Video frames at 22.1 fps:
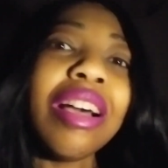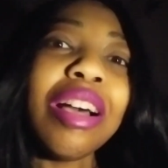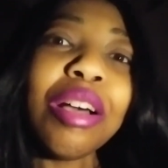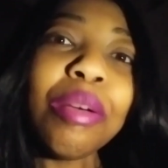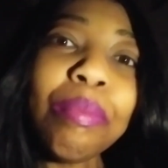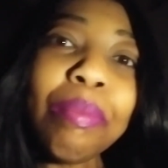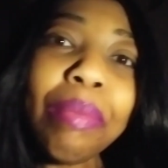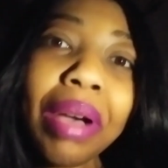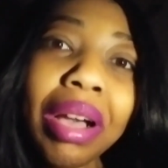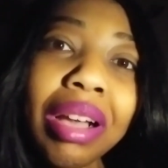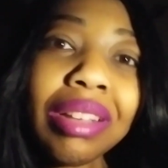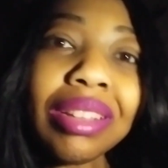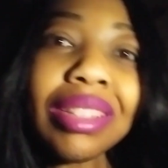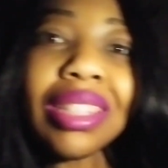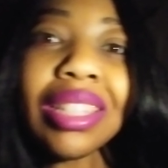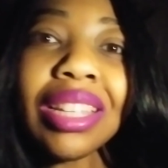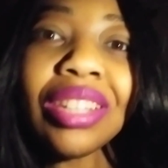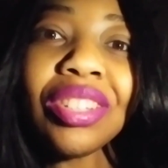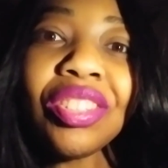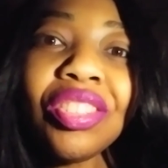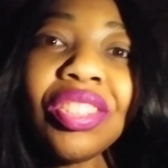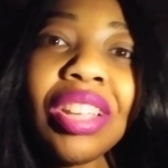Her boss
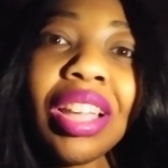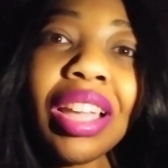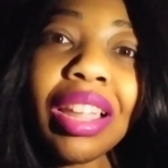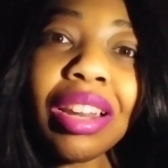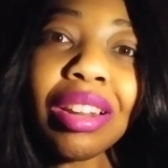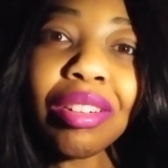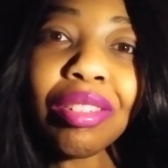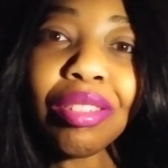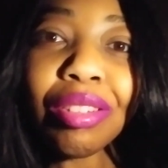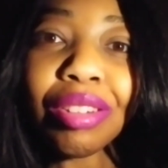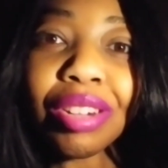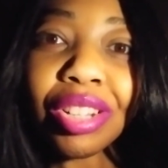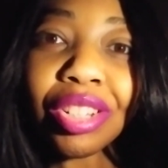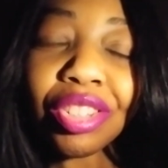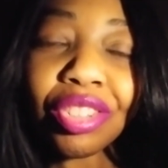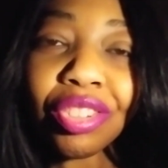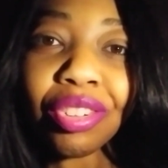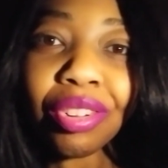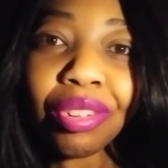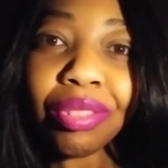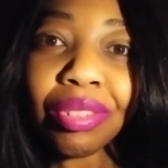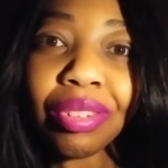that she had a
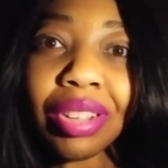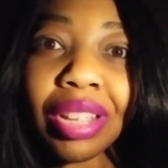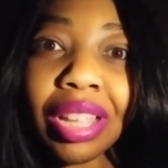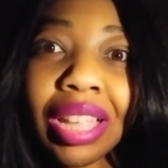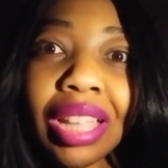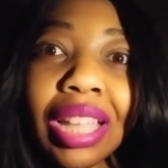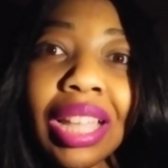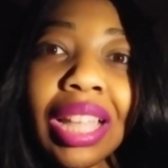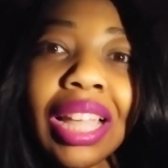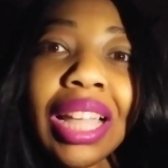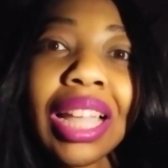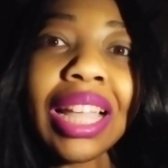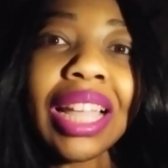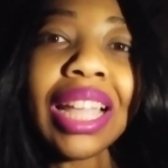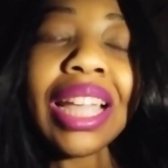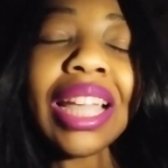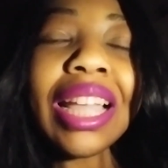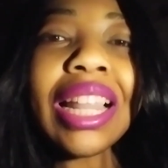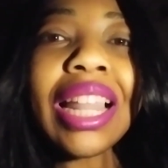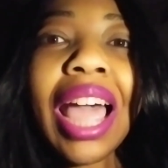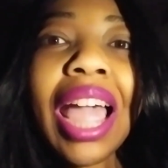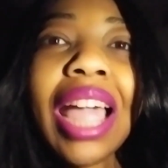crush on,
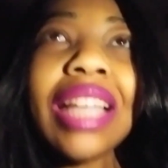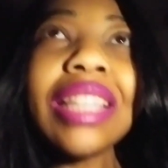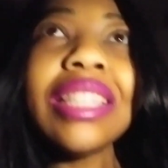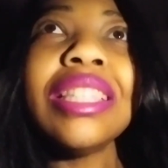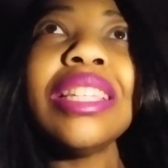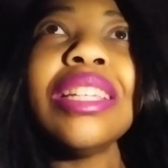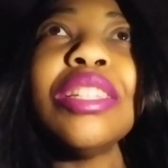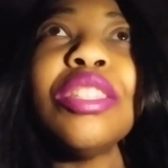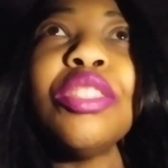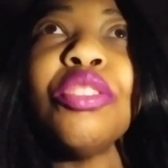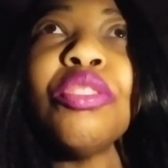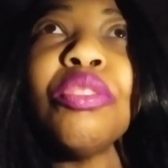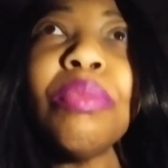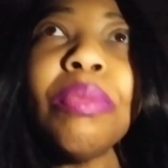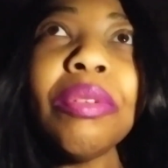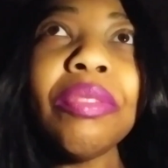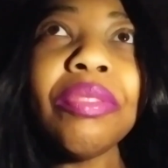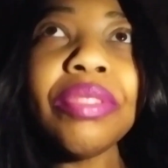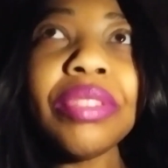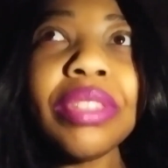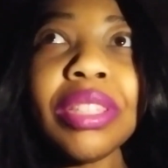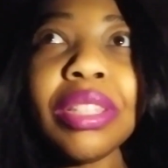he liked her too,
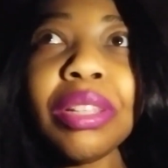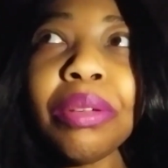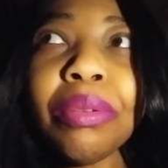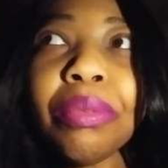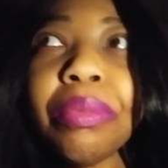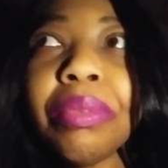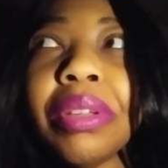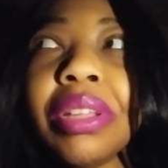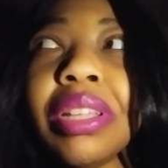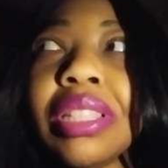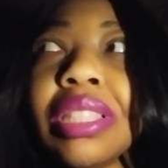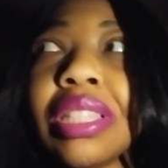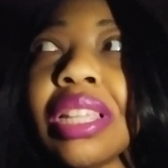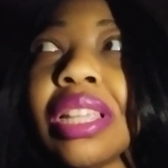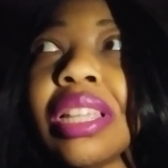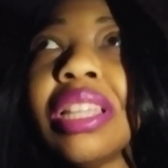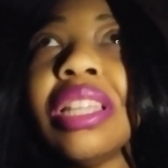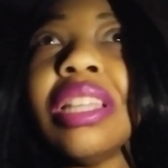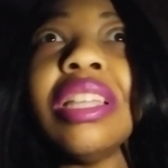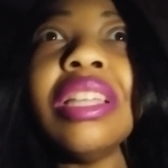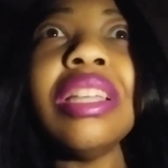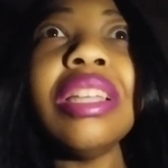but for some reason
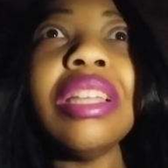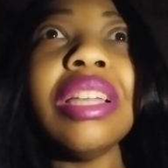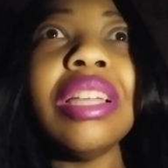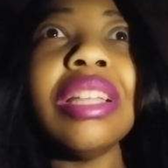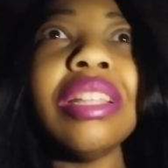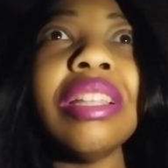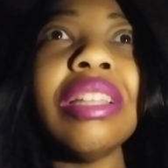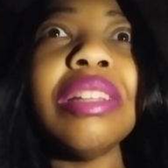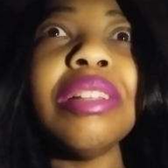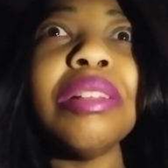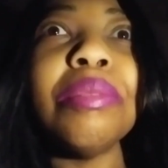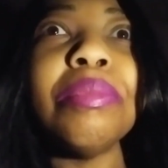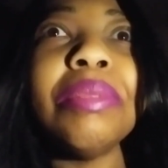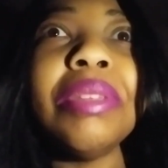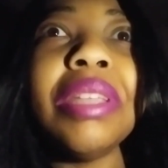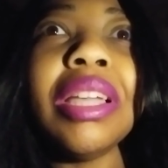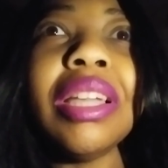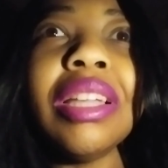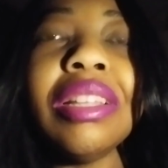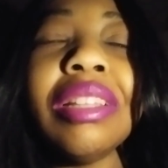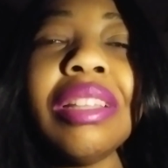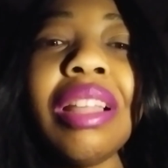he ended up
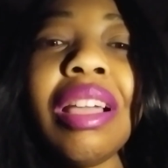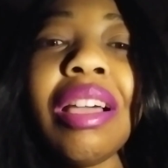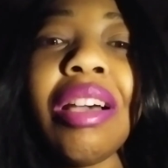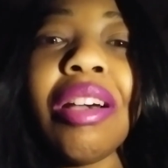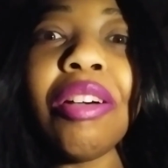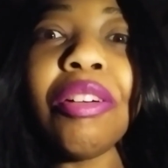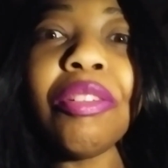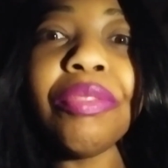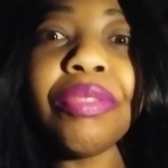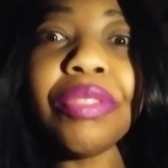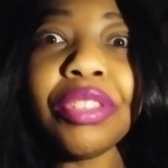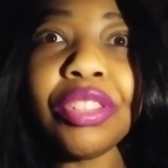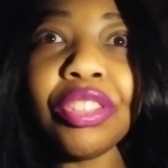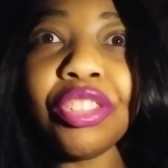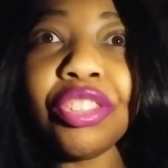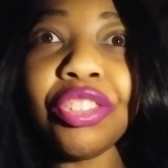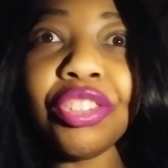dating the office